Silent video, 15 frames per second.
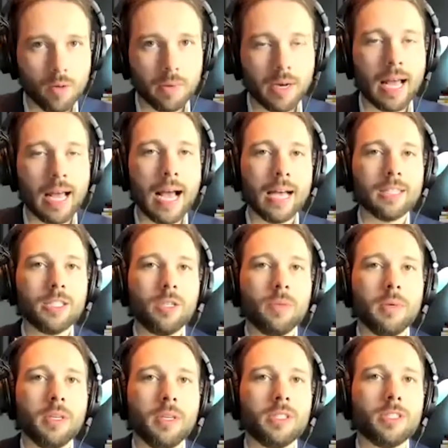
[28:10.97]
but it has to
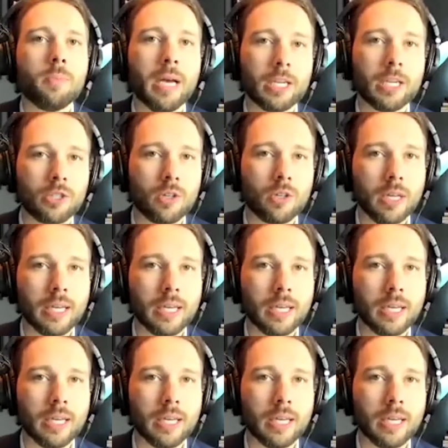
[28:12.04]
be special.